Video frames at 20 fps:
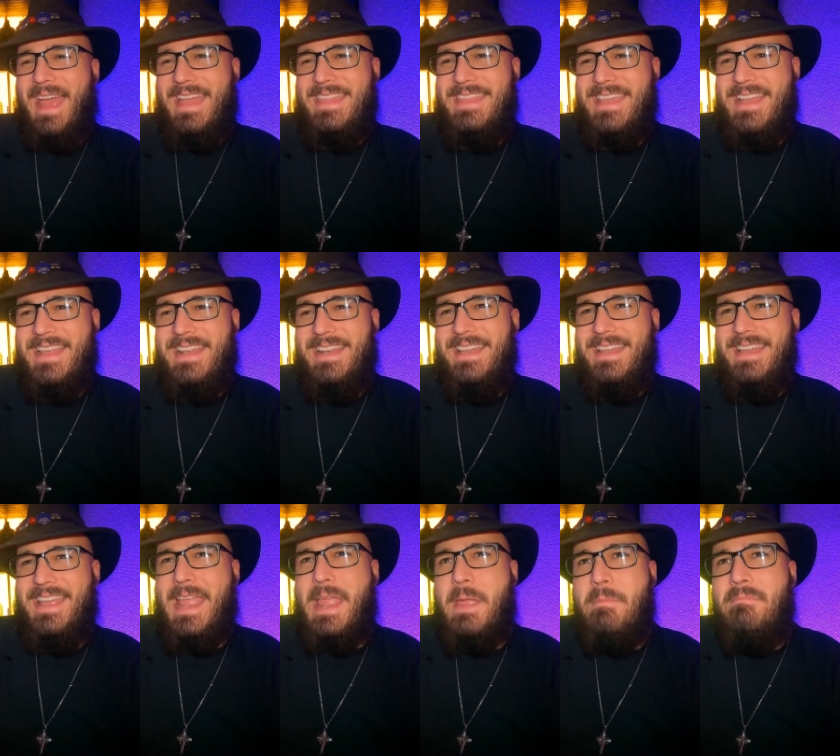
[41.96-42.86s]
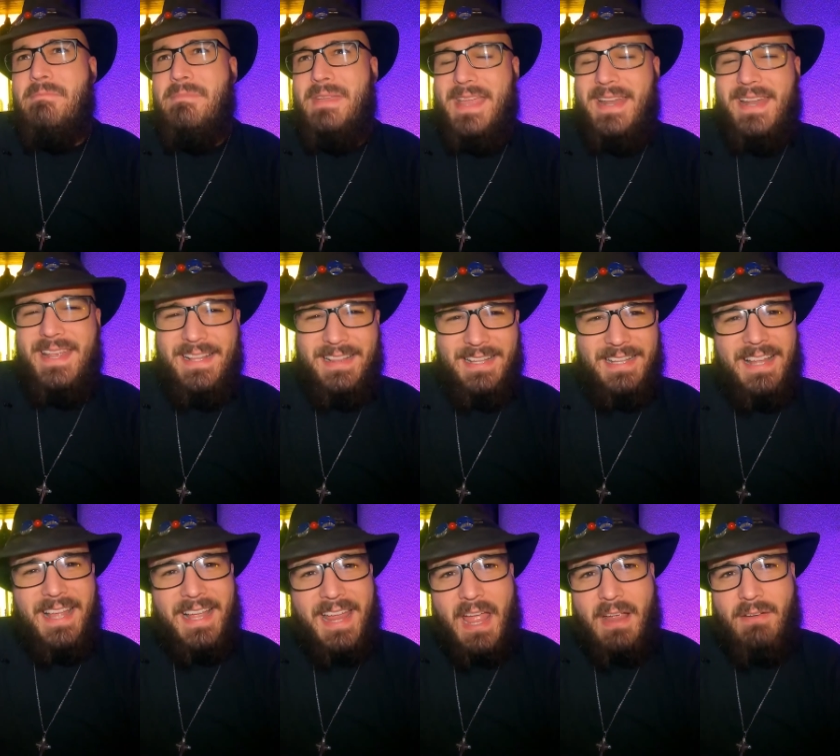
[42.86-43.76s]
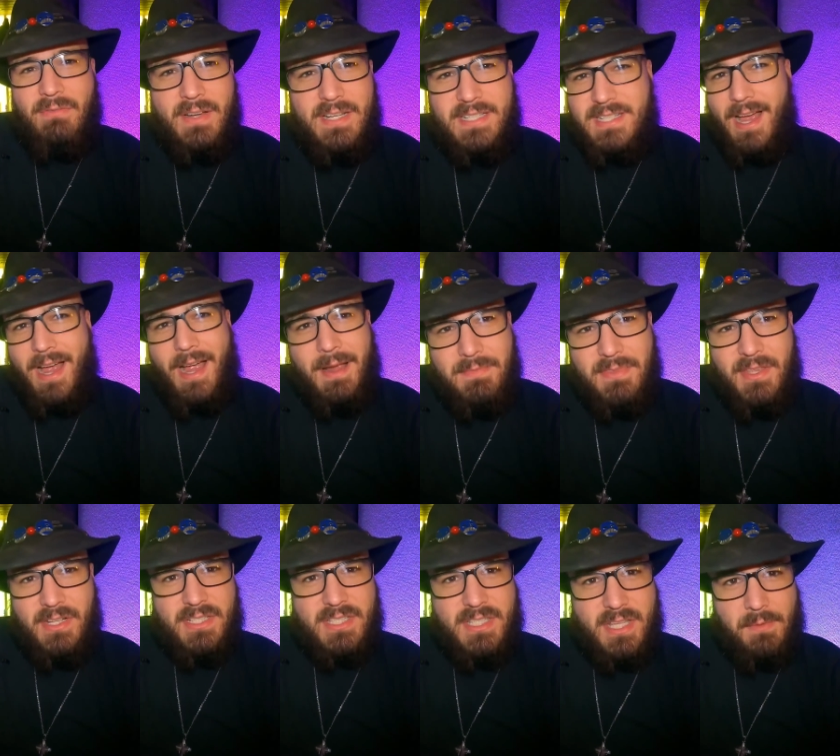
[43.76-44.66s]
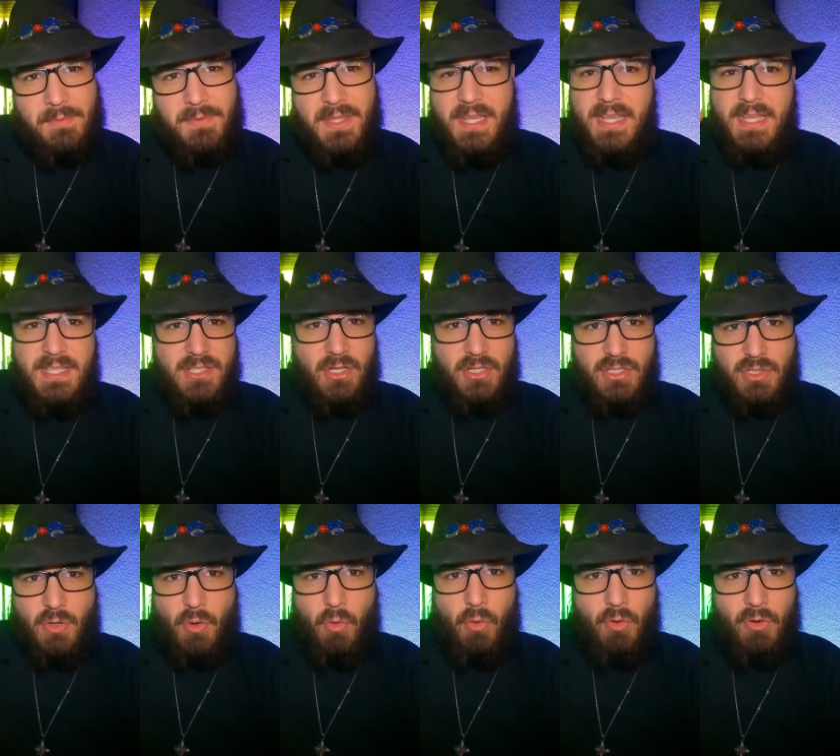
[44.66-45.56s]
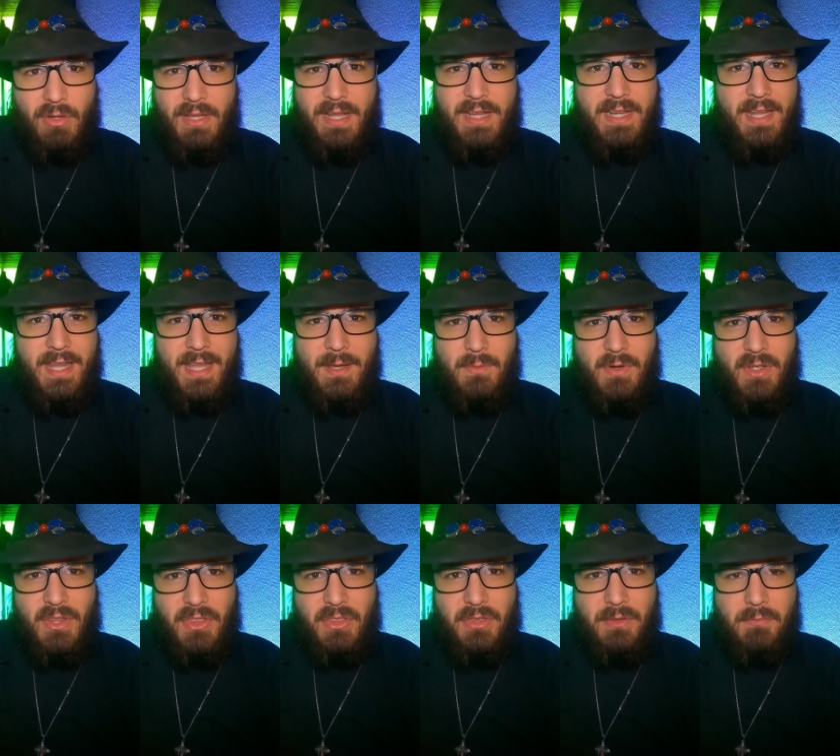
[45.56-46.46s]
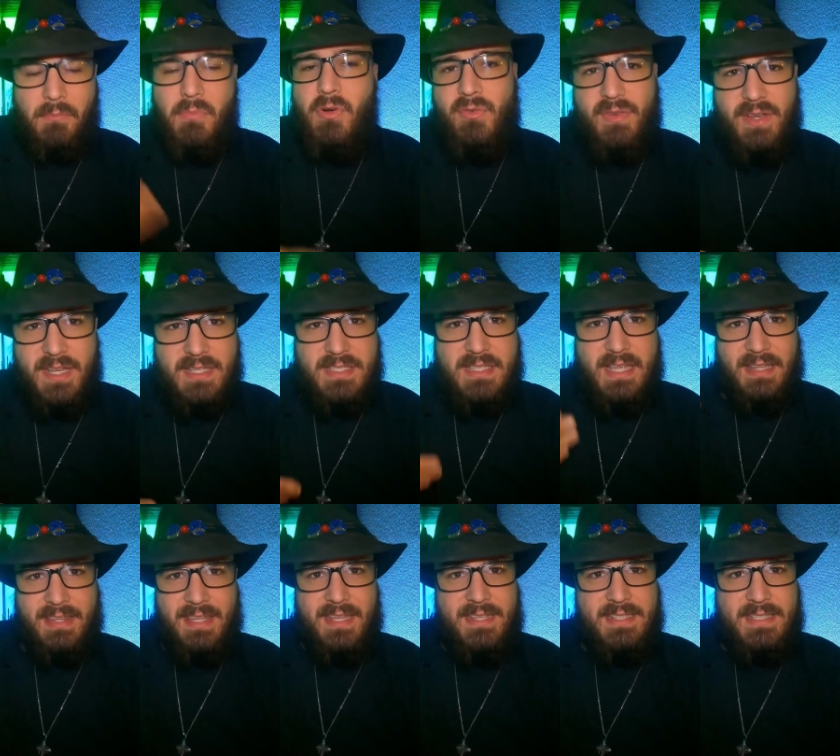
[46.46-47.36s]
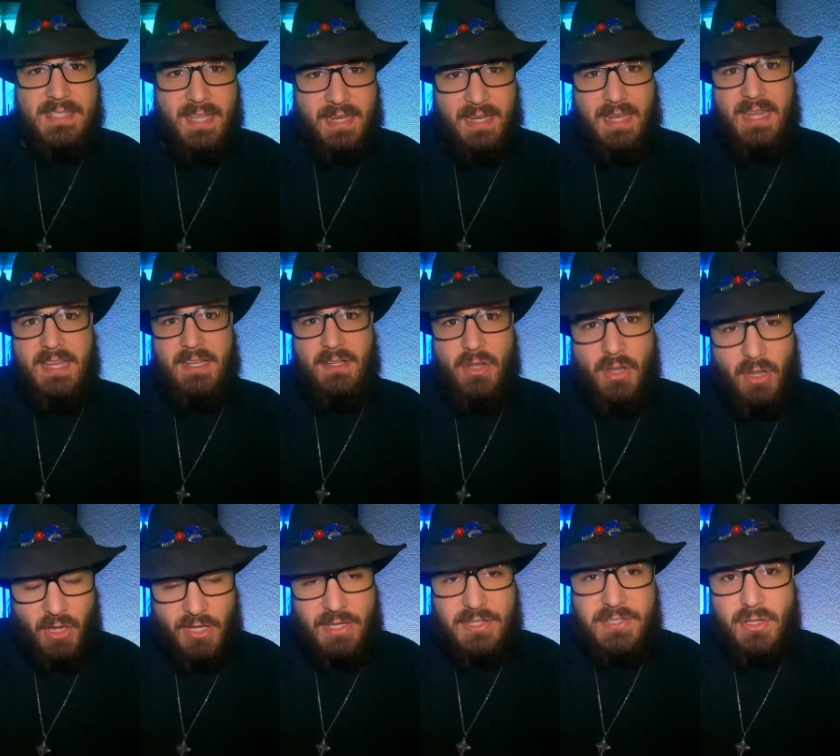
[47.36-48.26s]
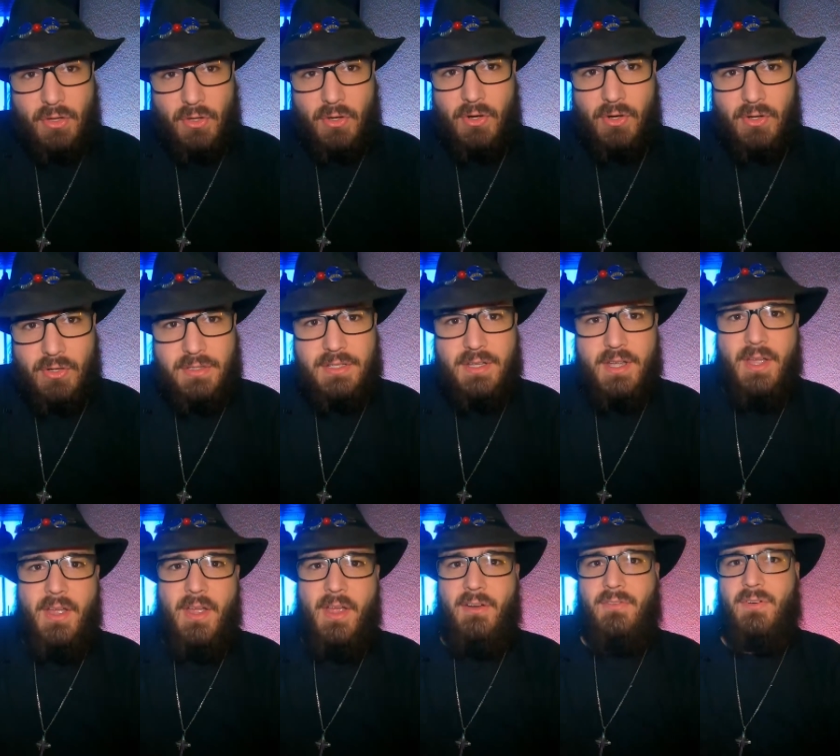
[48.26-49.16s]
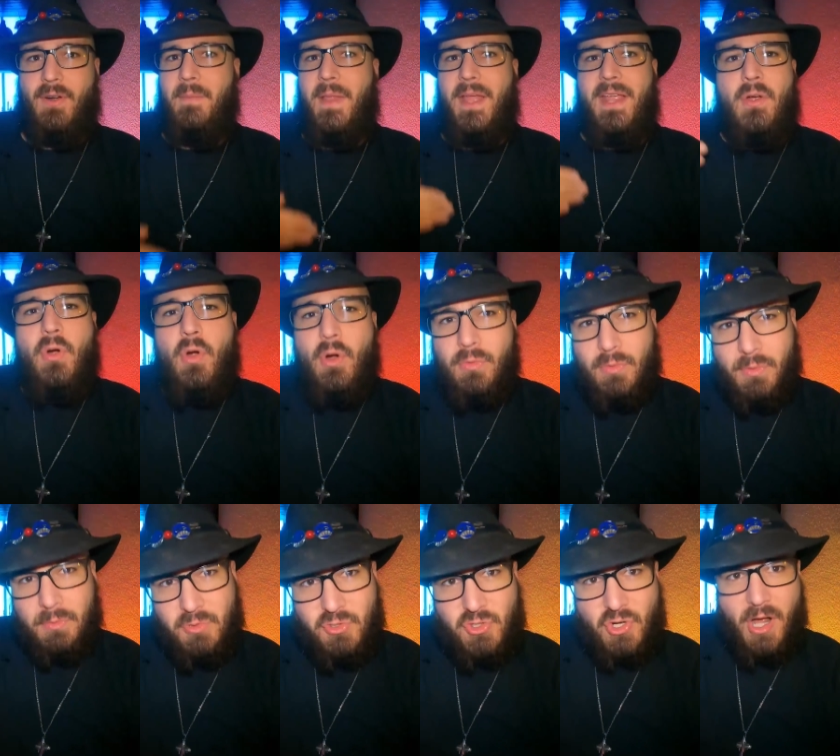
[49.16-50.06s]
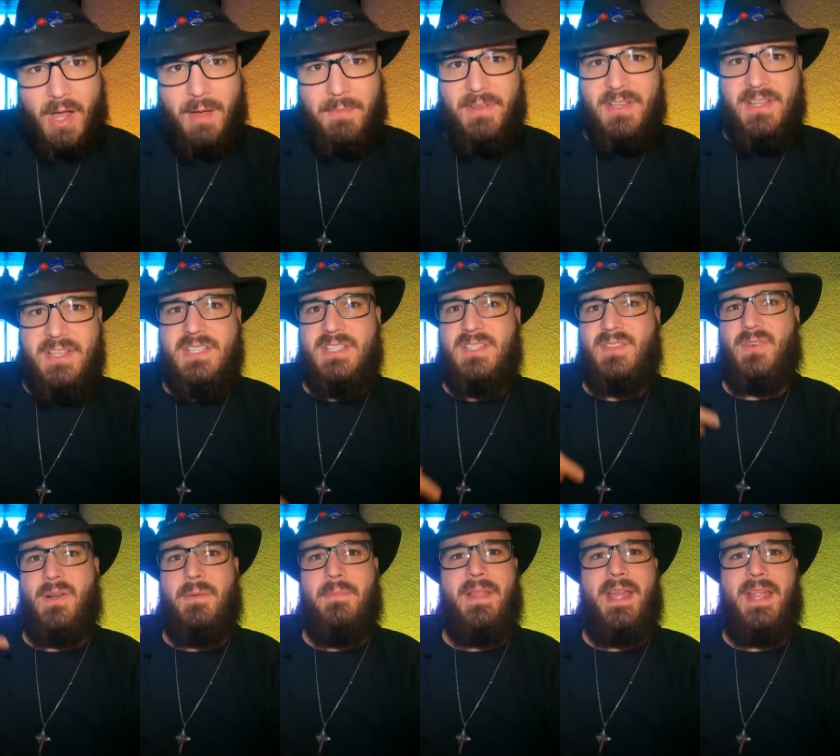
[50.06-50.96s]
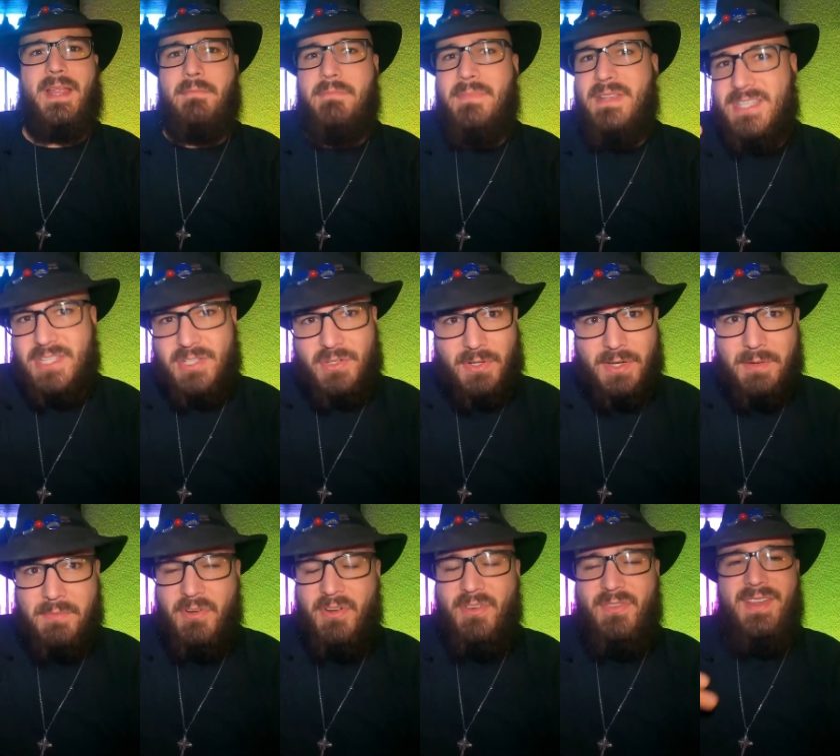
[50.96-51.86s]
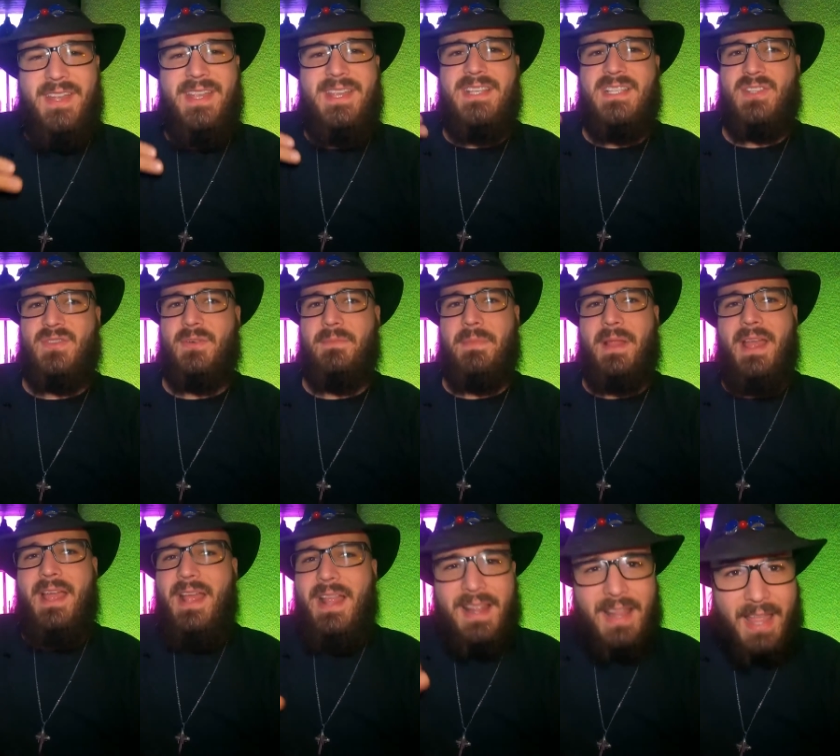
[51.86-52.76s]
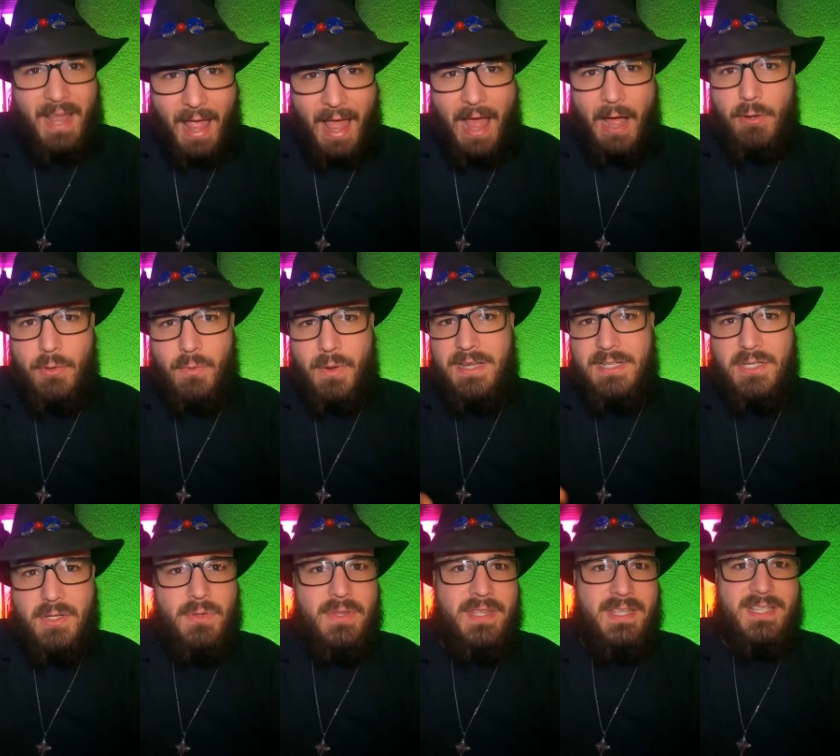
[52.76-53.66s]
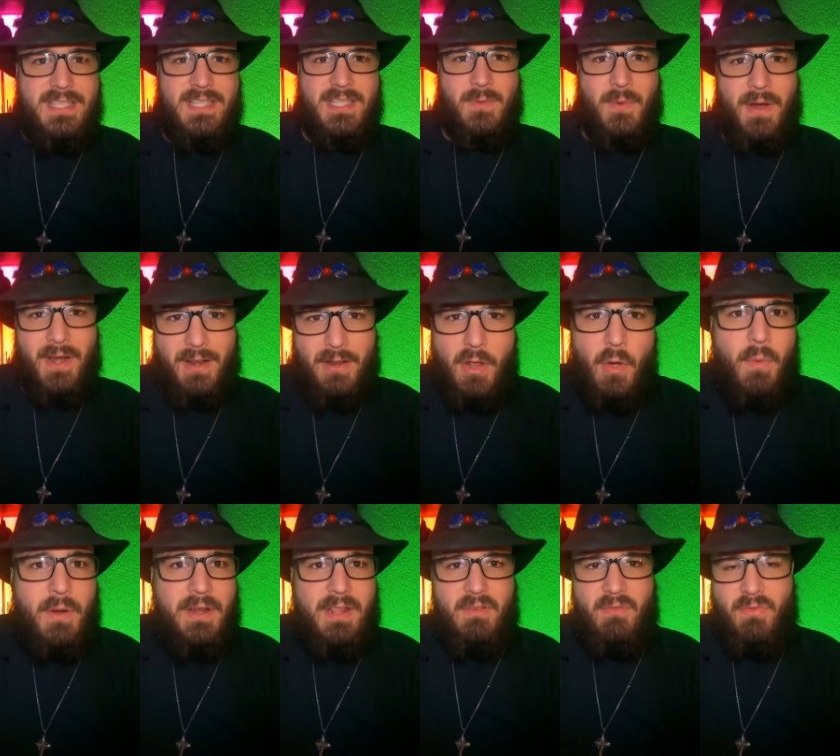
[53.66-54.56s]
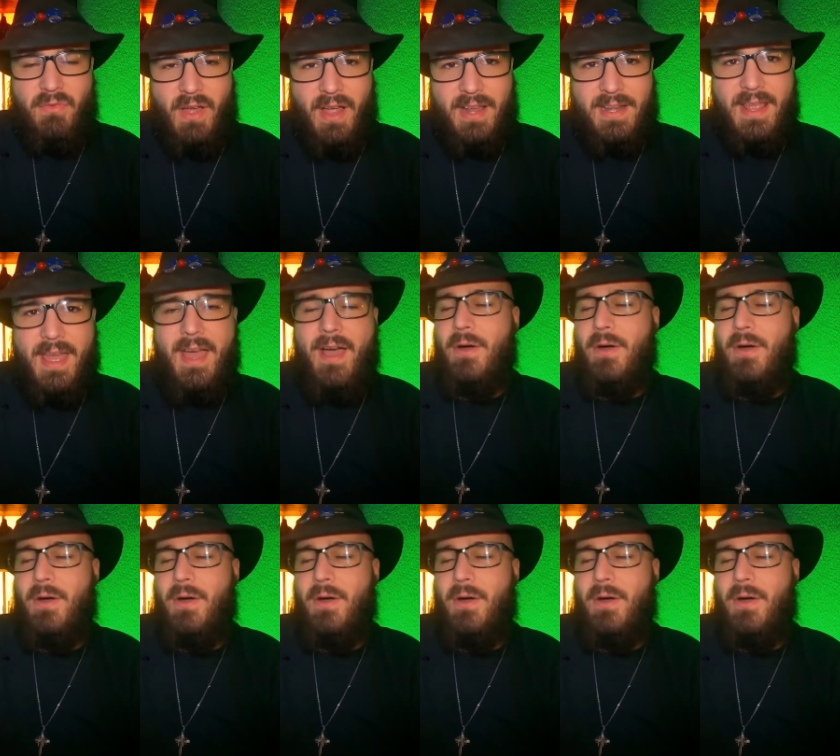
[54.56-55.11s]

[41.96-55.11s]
And then immediately, like every time there's something, he starts correlating it with movies and things like he has learned from like courtroom dramas, from like mystery movies, from like how do I do this where no one can find